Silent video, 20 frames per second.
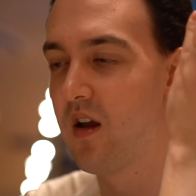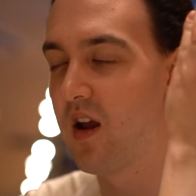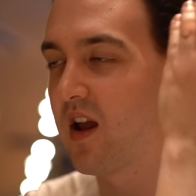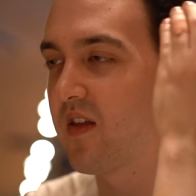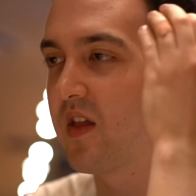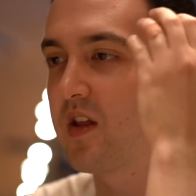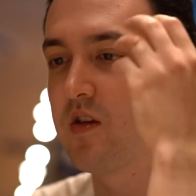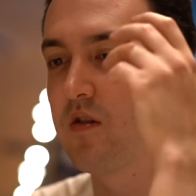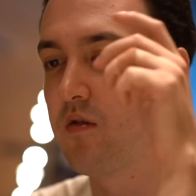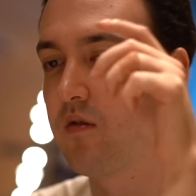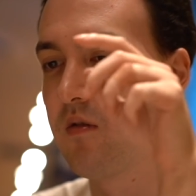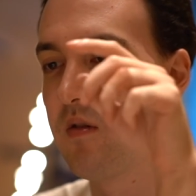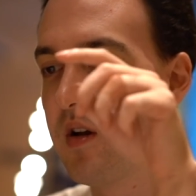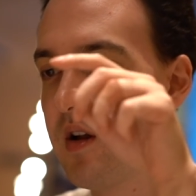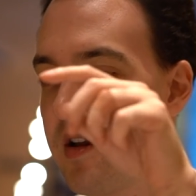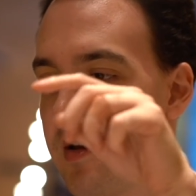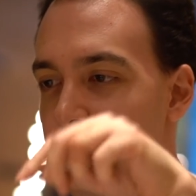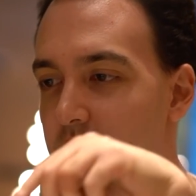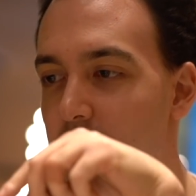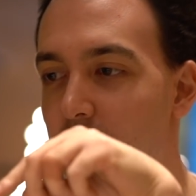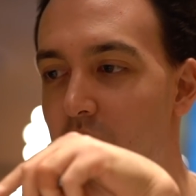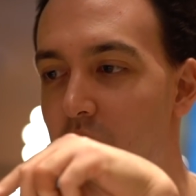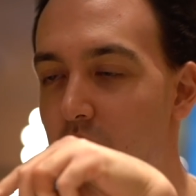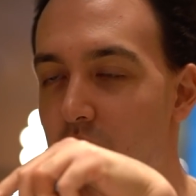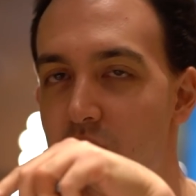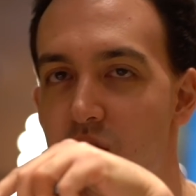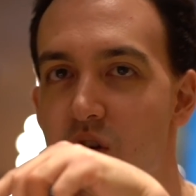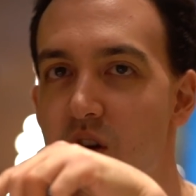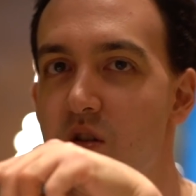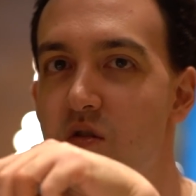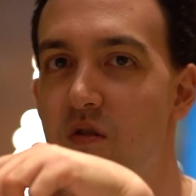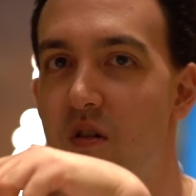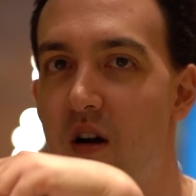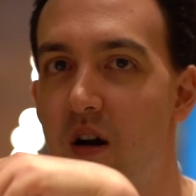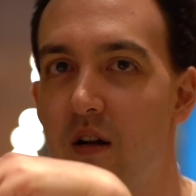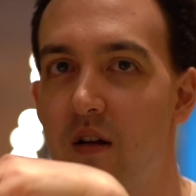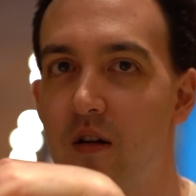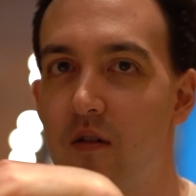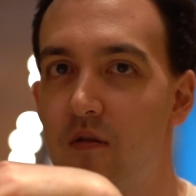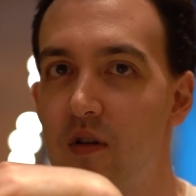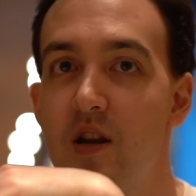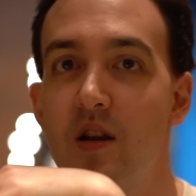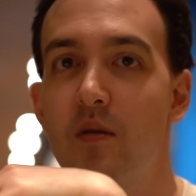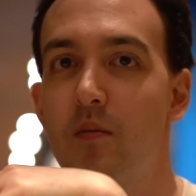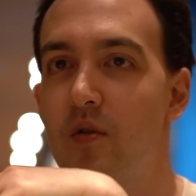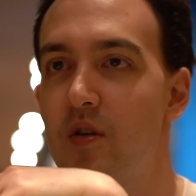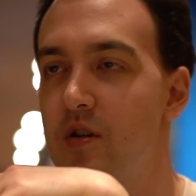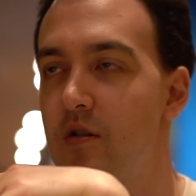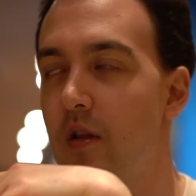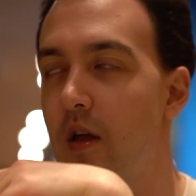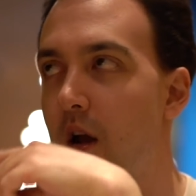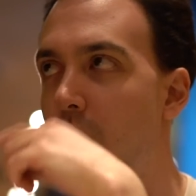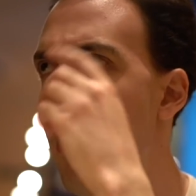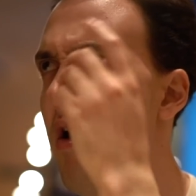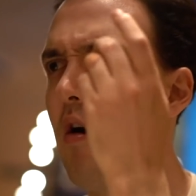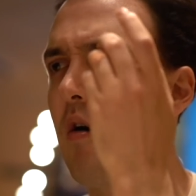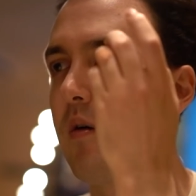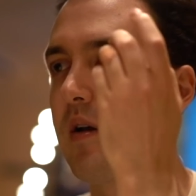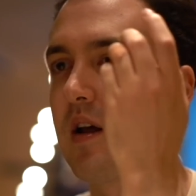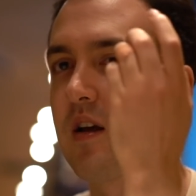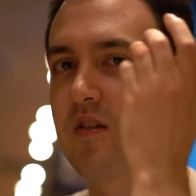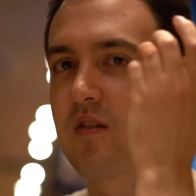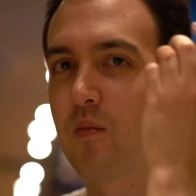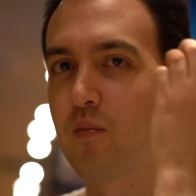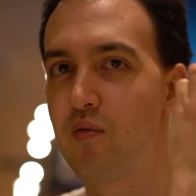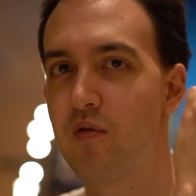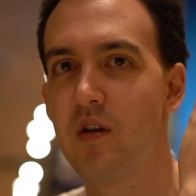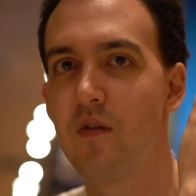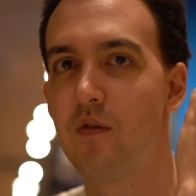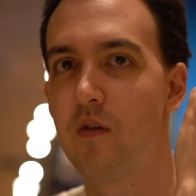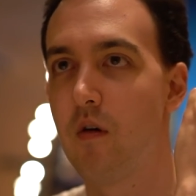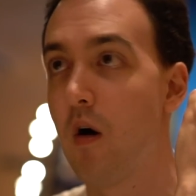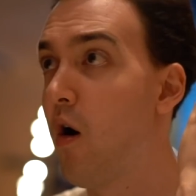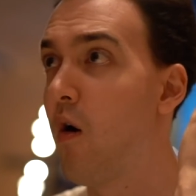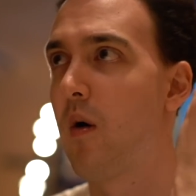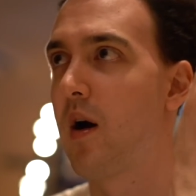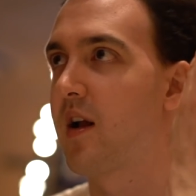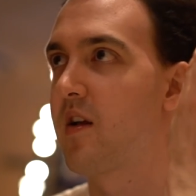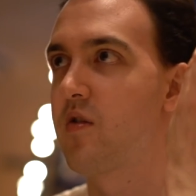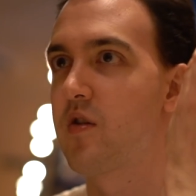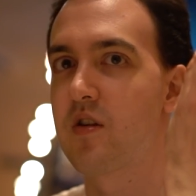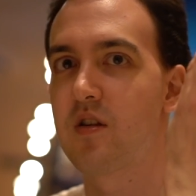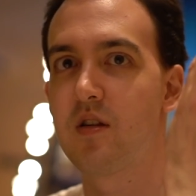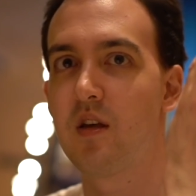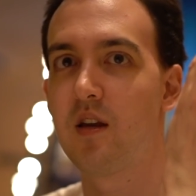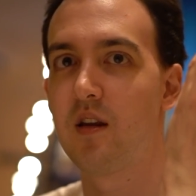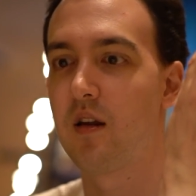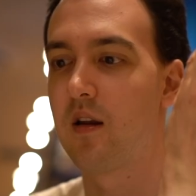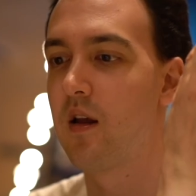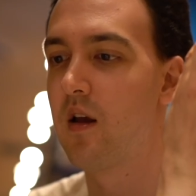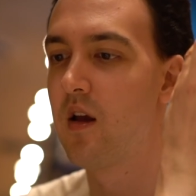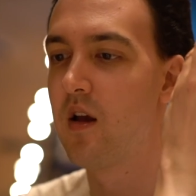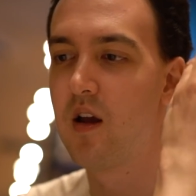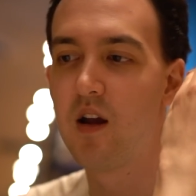And then you know, go to change your green number and you're like, oh, it has the preview. Oh, I can just set it.